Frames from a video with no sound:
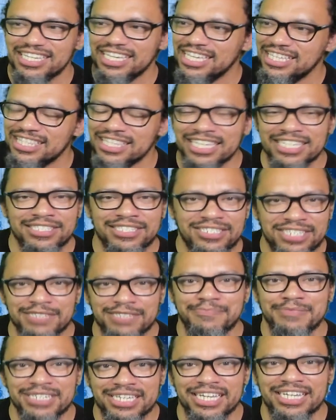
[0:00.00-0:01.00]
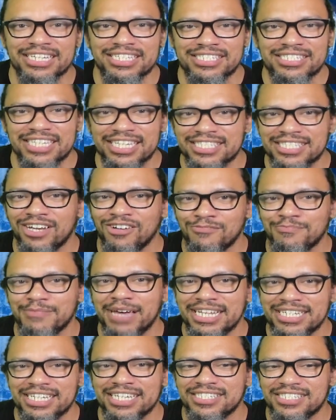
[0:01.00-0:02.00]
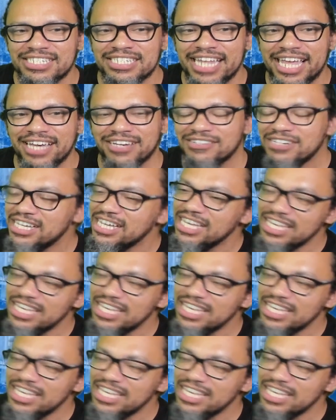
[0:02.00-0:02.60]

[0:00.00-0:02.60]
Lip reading: in this just because it's owned by Disney now.